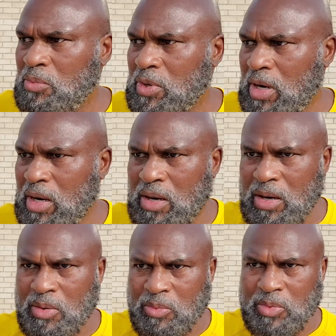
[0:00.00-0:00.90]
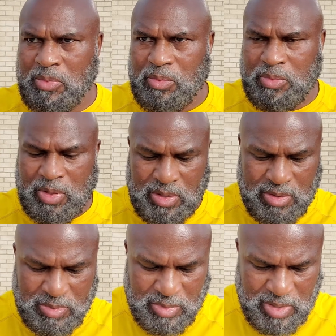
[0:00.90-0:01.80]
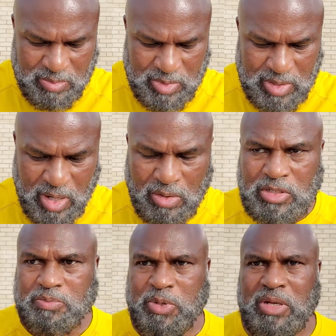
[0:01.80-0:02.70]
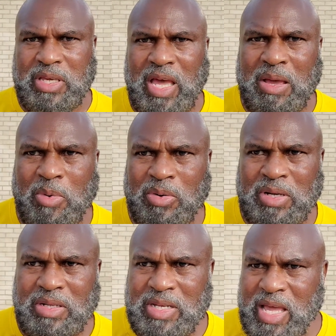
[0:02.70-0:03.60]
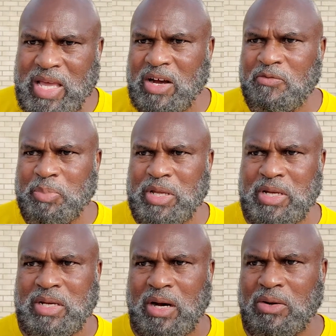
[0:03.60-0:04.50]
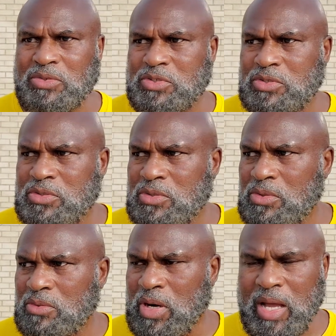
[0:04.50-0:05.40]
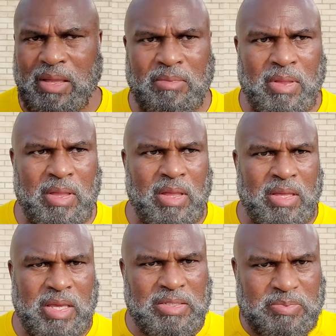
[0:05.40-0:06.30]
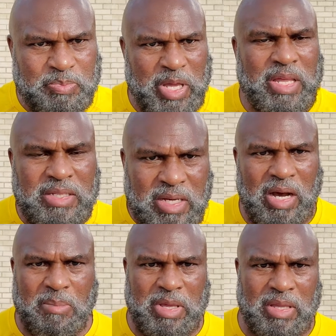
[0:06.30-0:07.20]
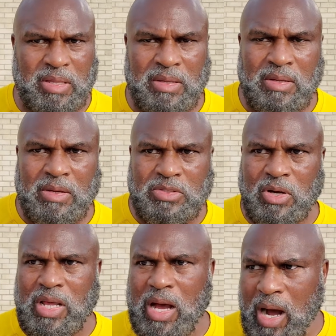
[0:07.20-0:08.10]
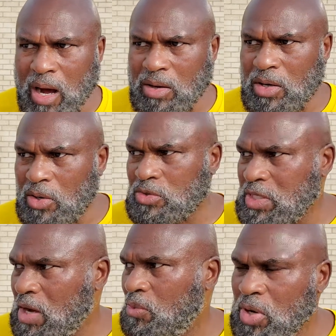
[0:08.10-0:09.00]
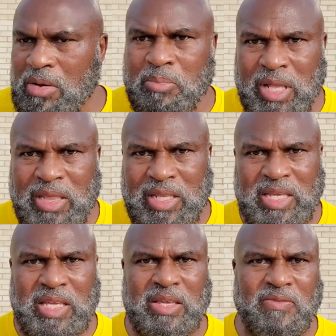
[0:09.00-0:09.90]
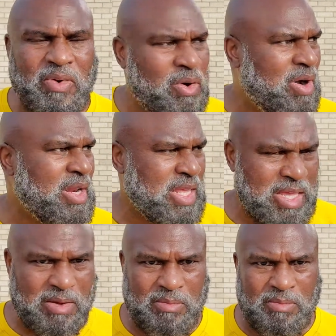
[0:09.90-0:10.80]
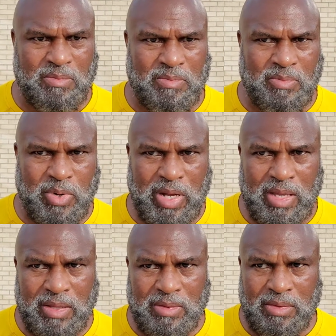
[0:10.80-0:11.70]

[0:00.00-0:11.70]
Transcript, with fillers: uh, uh, when when the Holy Spirit came on the day of Pentecost, right? He's been coming, so that all those that would believe on Him, right?